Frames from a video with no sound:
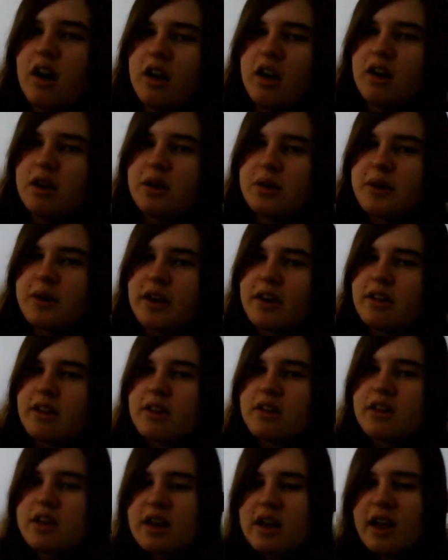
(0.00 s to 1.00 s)
okay,
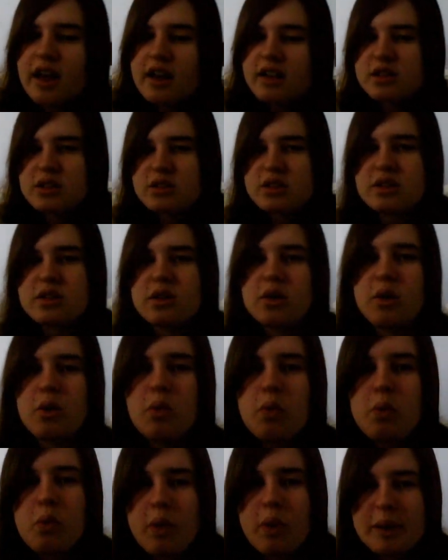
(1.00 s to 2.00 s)
the next
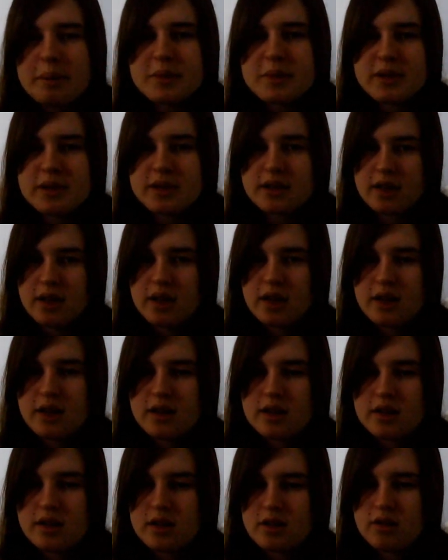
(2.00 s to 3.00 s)
website,
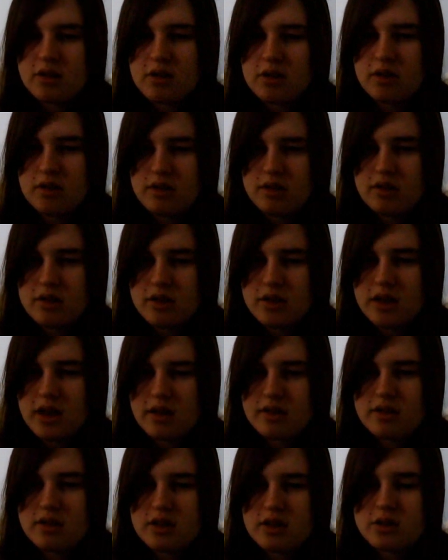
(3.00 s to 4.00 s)
or
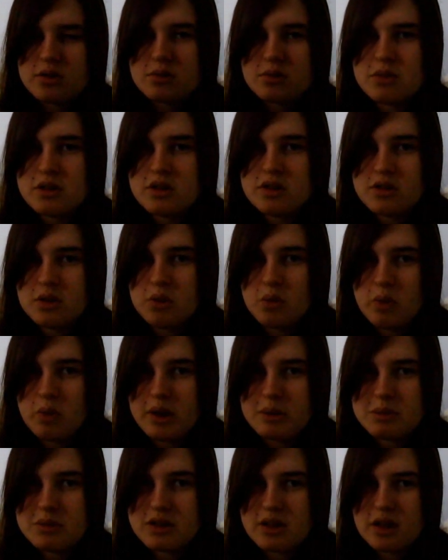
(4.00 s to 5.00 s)
yeah, the next one is a
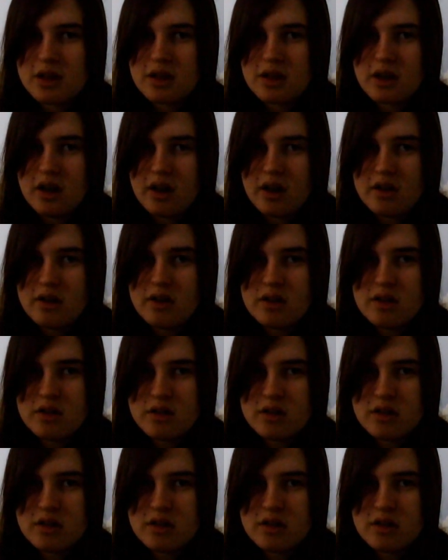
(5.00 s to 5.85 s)
website again.